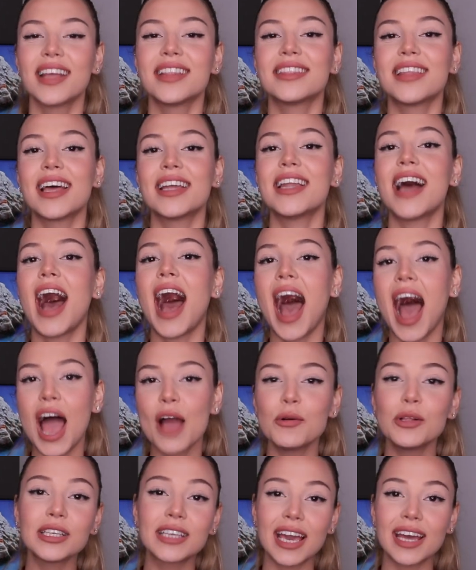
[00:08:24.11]
then
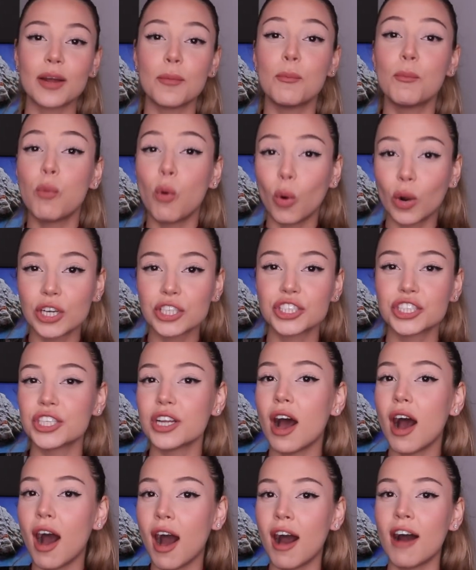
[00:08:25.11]
I will get a portion
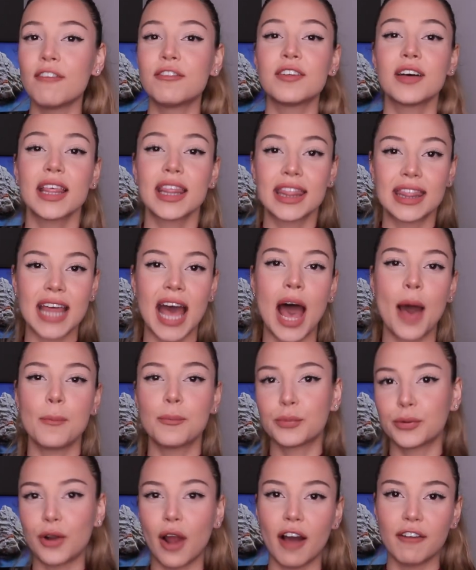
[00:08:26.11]
of that
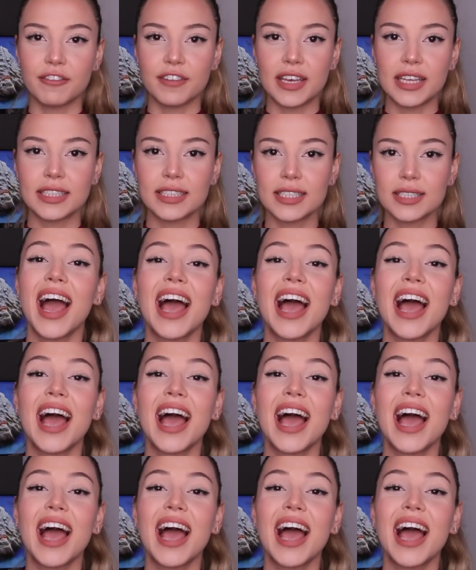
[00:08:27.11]
profit.